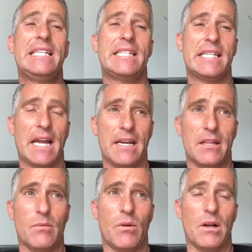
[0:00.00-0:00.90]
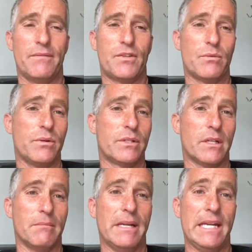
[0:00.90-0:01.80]
side of the wall of
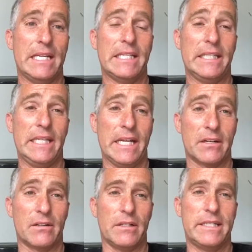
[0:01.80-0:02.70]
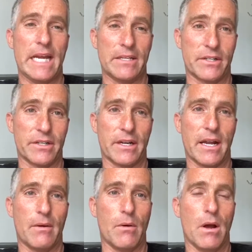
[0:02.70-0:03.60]
Jerusalem is literal desert.
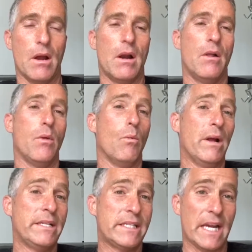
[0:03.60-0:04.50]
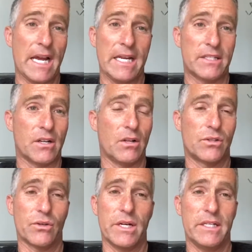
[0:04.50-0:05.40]
The one side, it's all
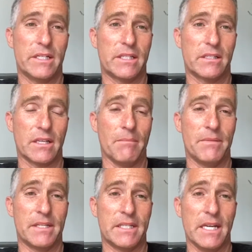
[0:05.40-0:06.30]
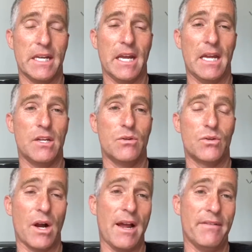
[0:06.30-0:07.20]
trees, it's something to see. And you
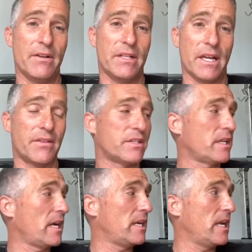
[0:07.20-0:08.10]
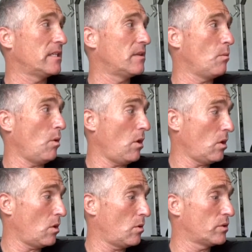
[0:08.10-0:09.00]
drive out the other side, as the wall
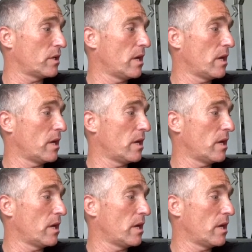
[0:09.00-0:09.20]
goes,